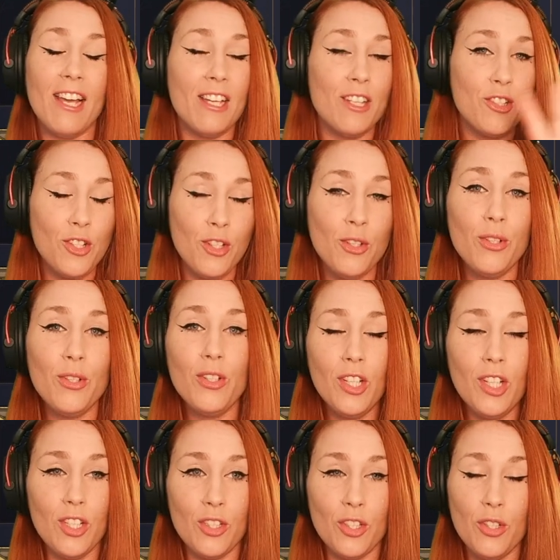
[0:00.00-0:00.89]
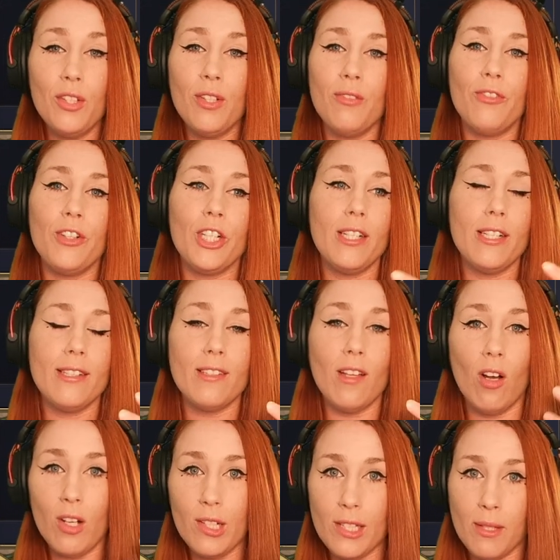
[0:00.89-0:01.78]
Dune universe,
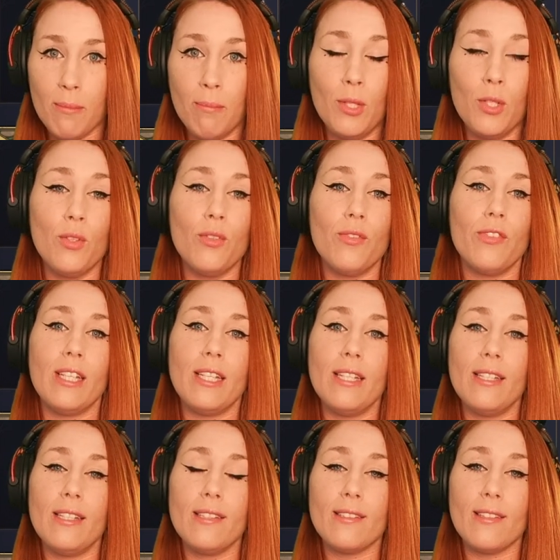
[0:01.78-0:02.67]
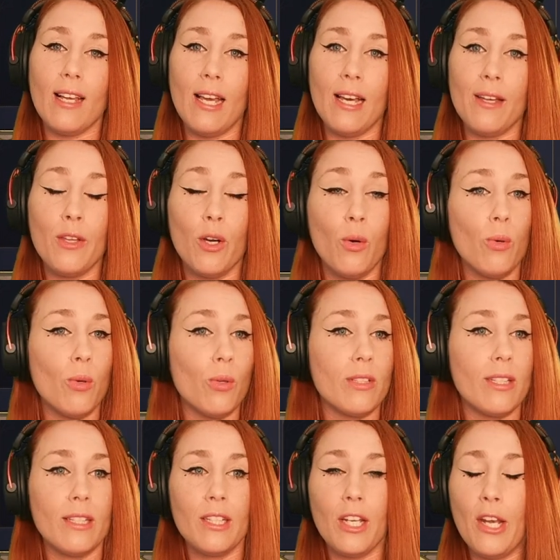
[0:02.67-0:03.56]
all the movies, the old
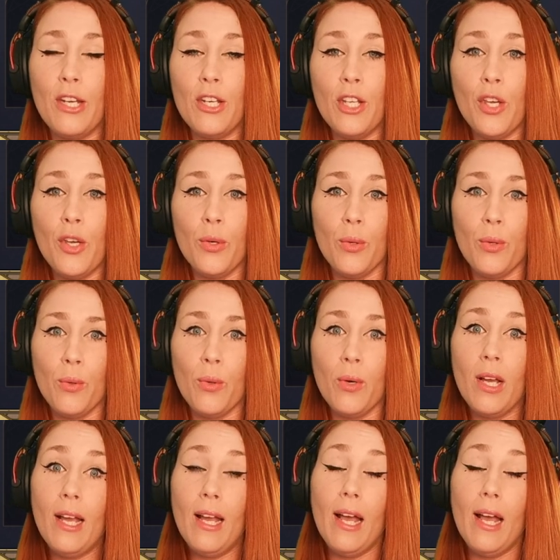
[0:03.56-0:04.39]
and the new.